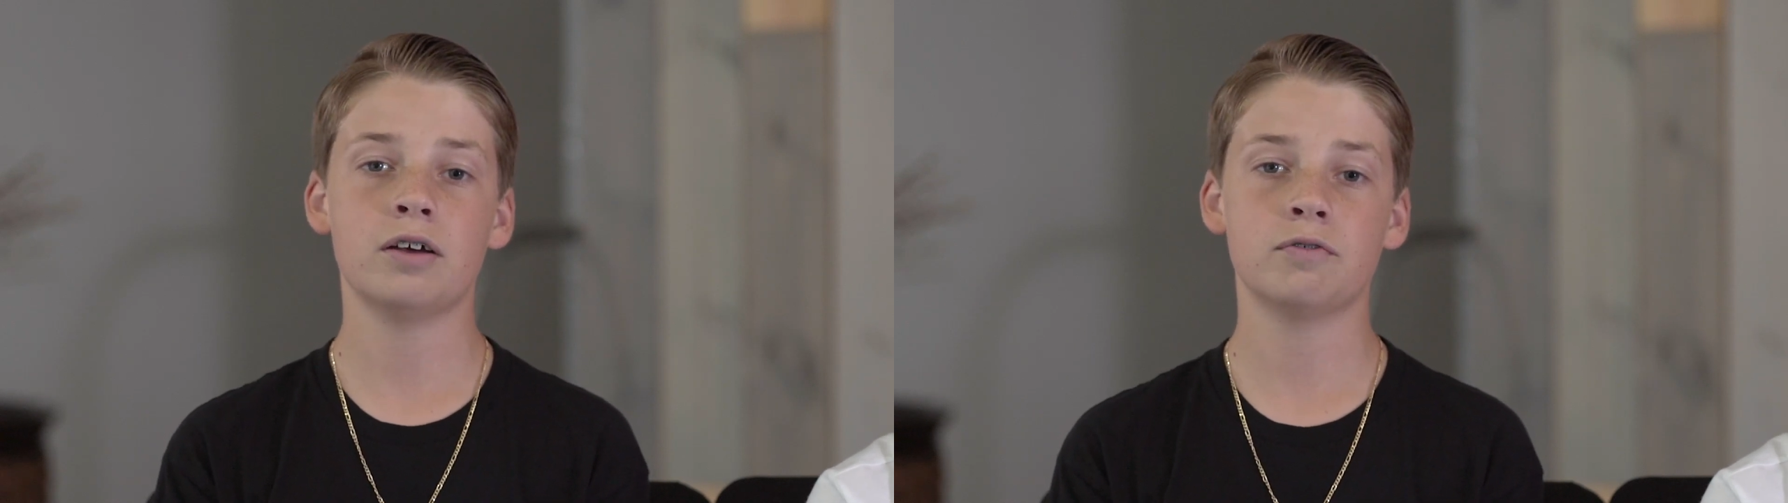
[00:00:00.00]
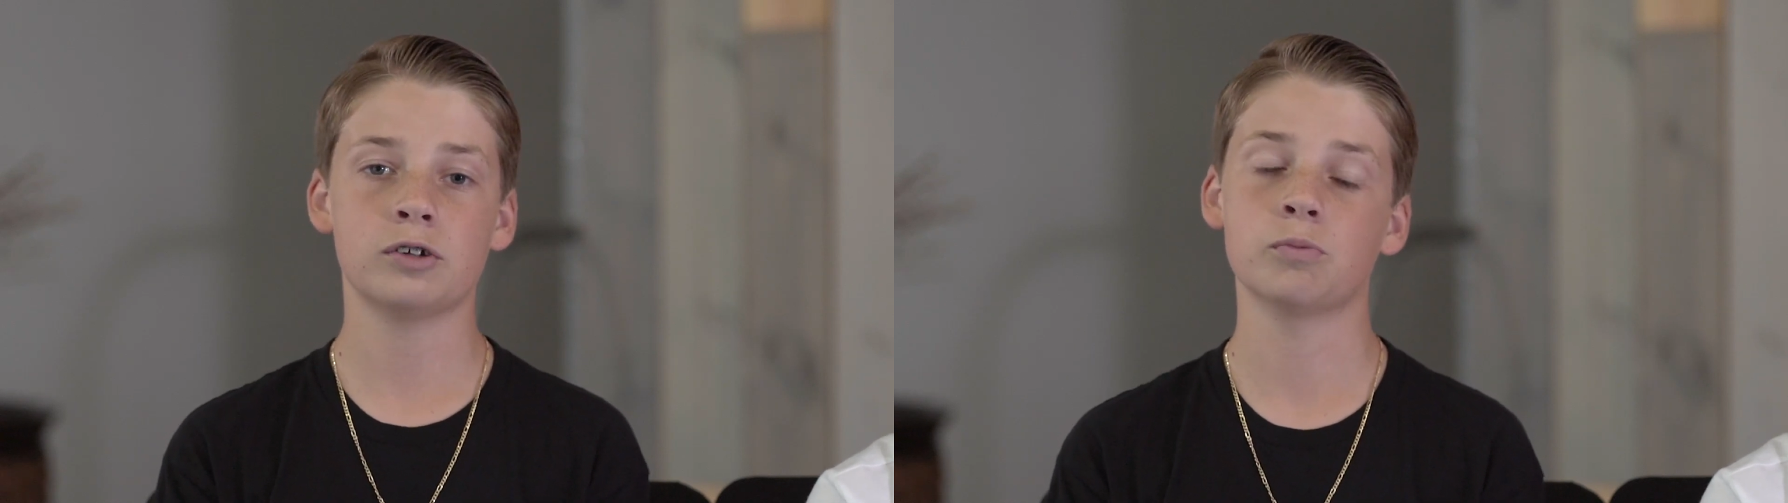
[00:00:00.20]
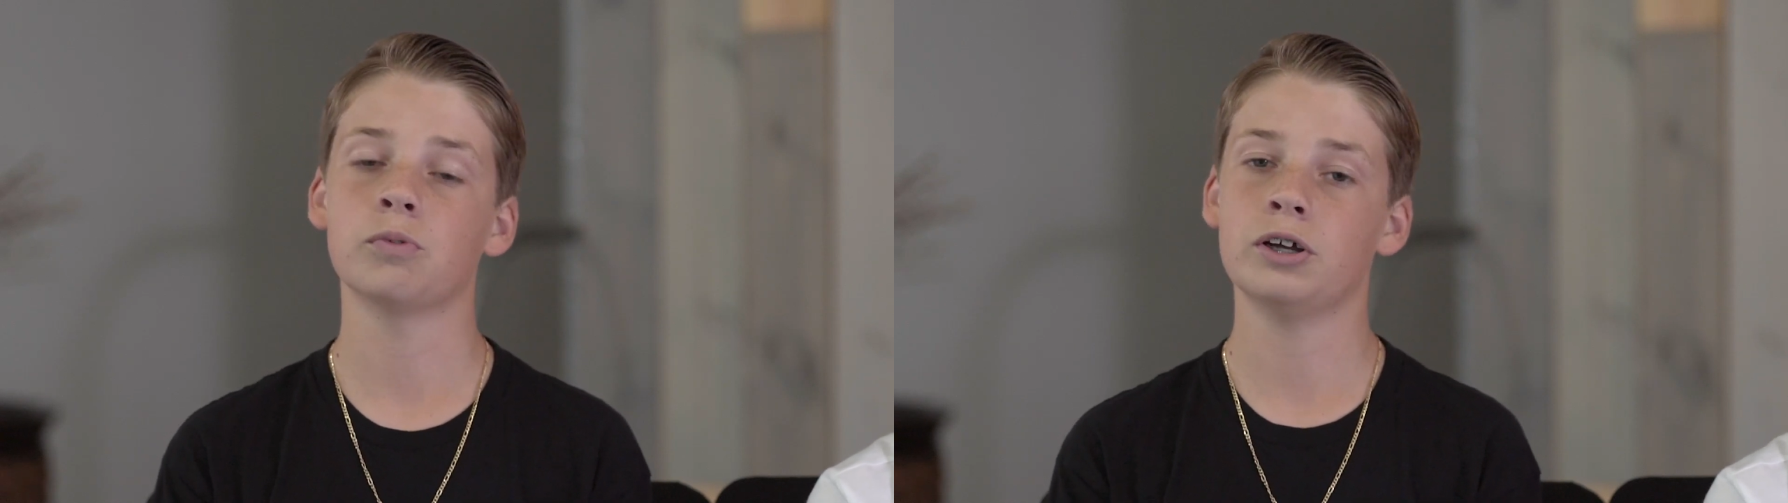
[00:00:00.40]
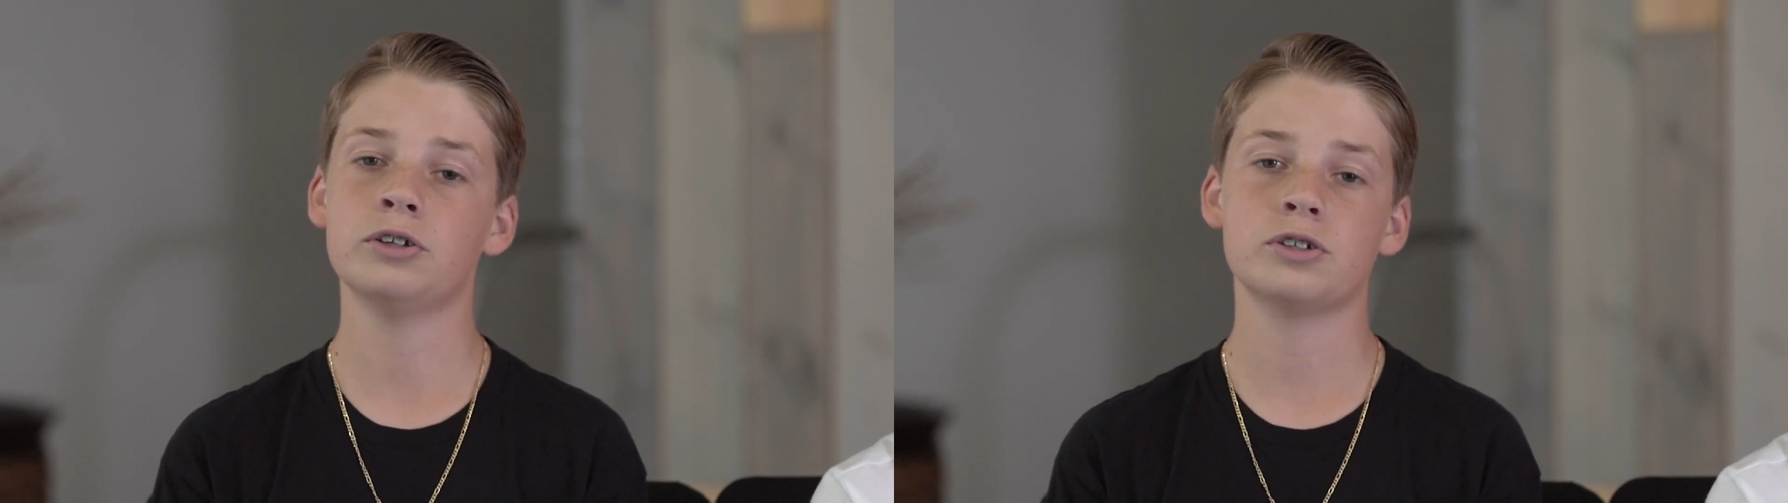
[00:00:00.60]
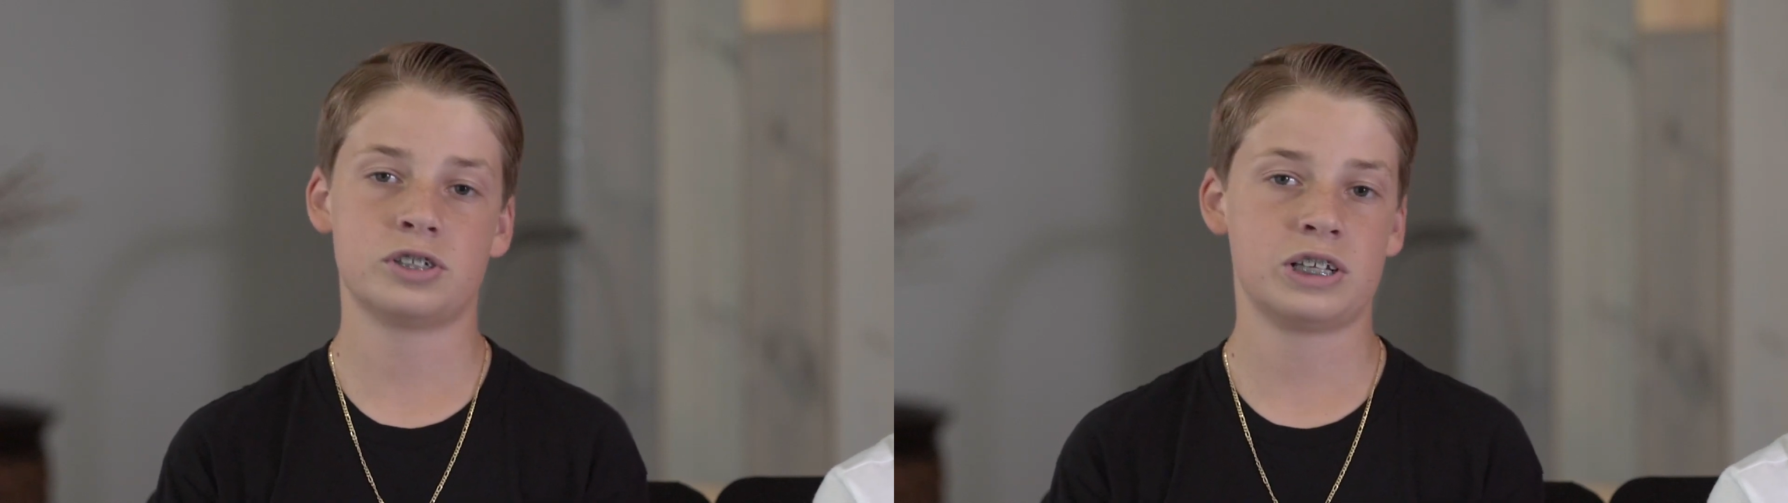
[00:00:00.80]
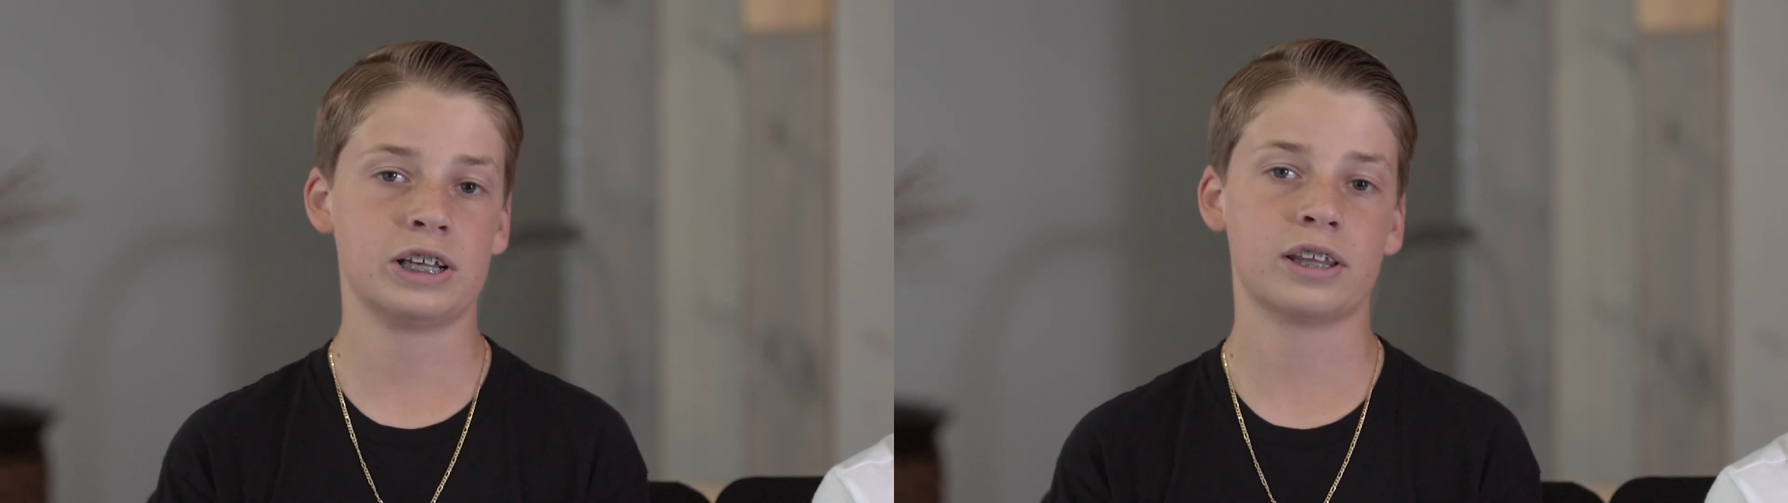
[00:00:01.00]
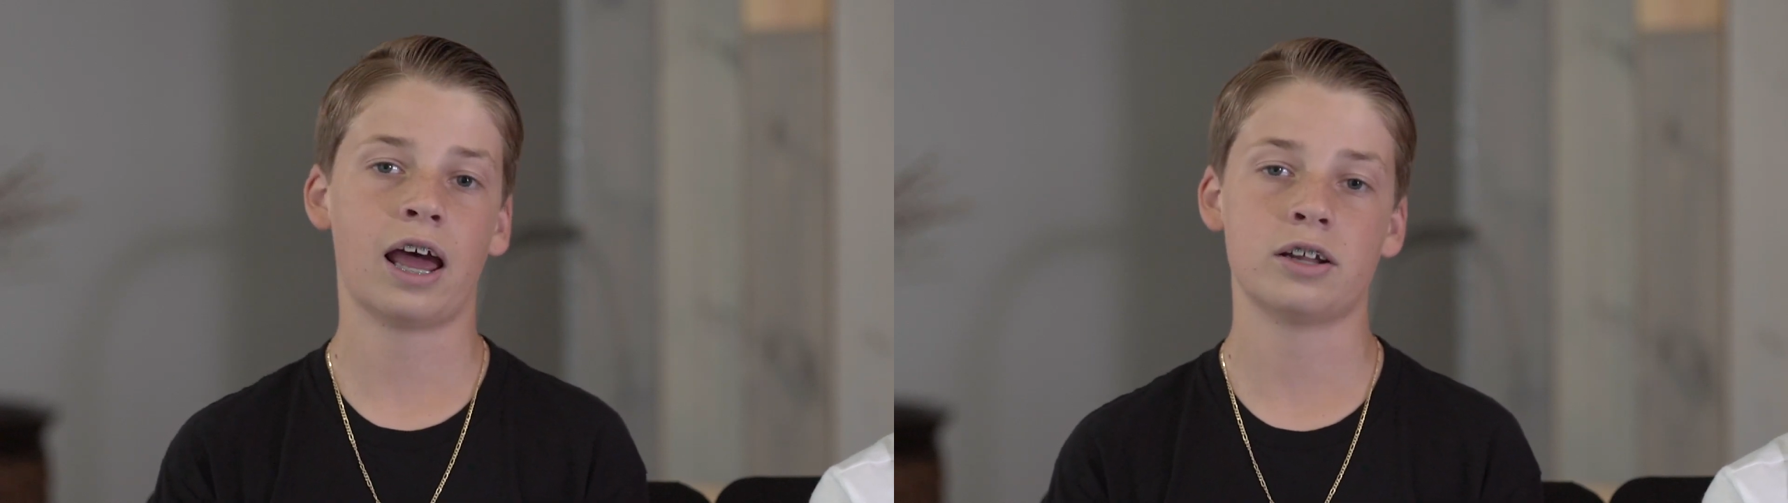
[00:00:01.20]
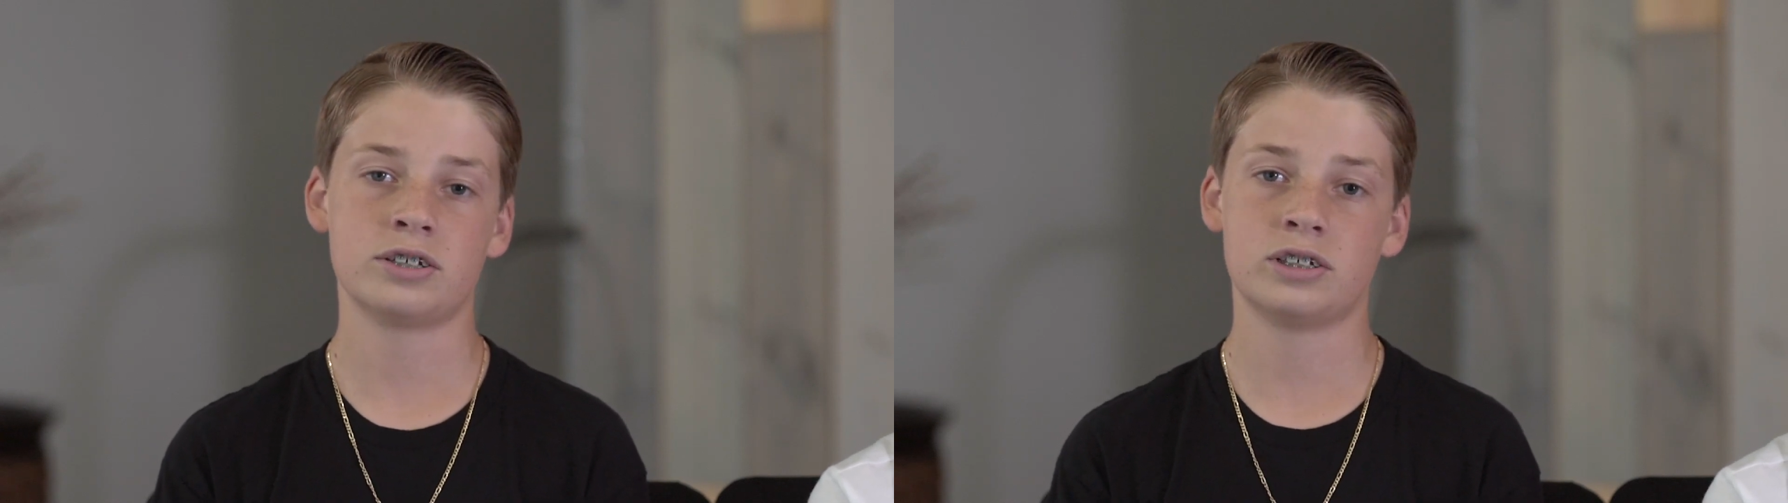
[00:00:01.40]
if you would just take
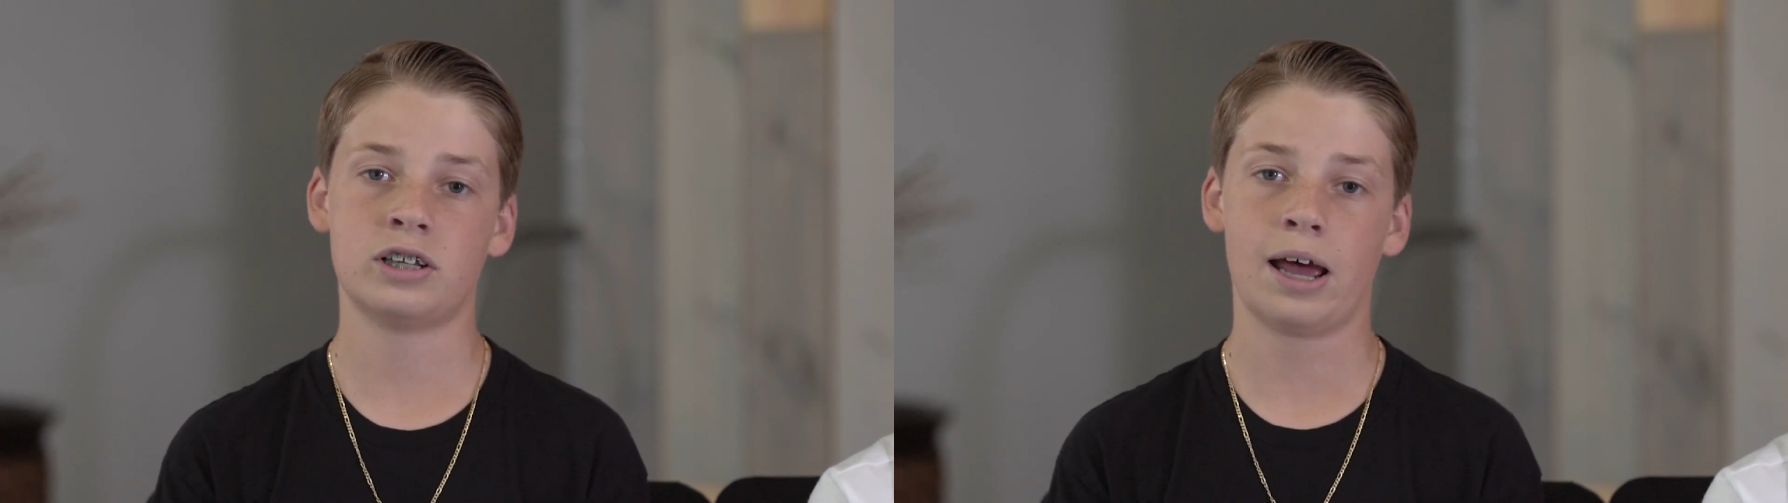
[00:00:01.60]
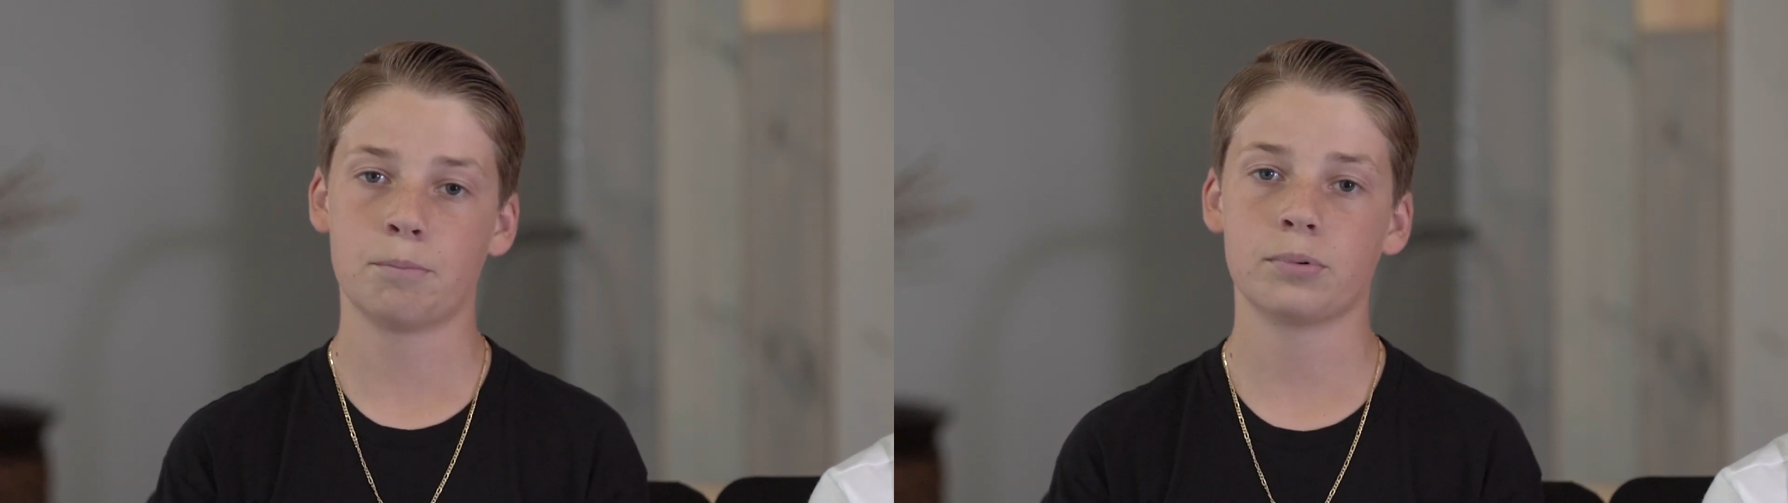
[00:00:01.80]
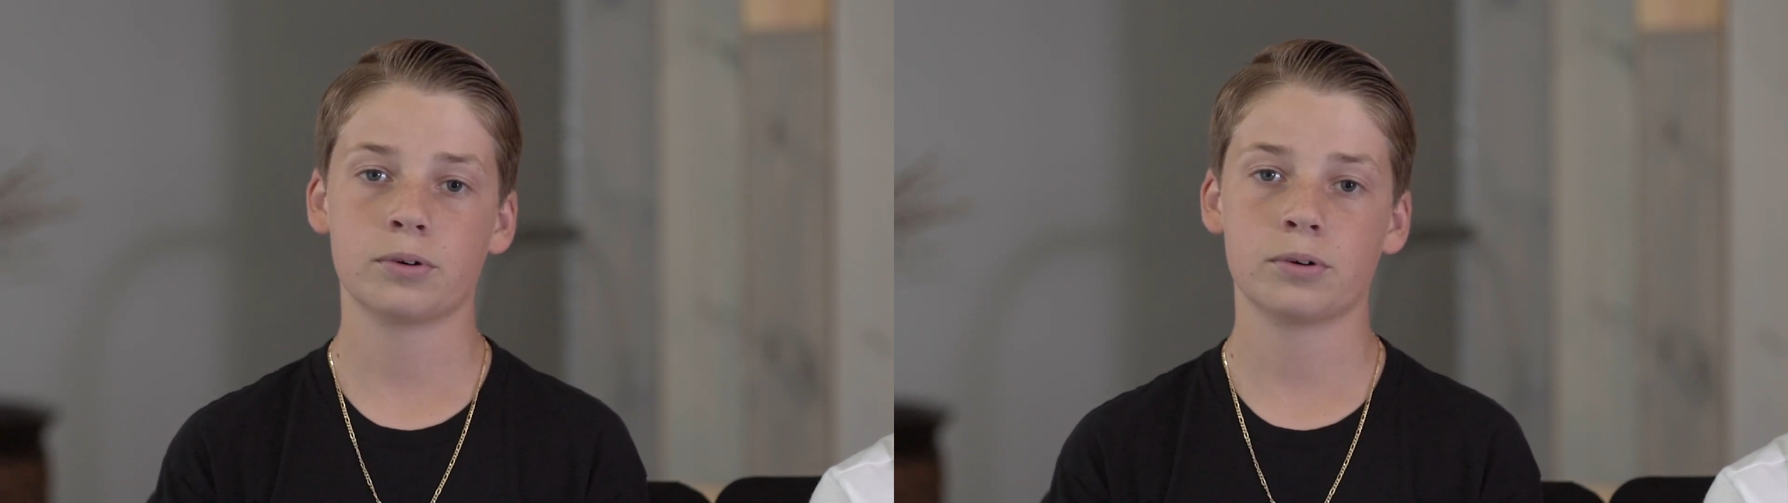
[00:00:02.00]
that step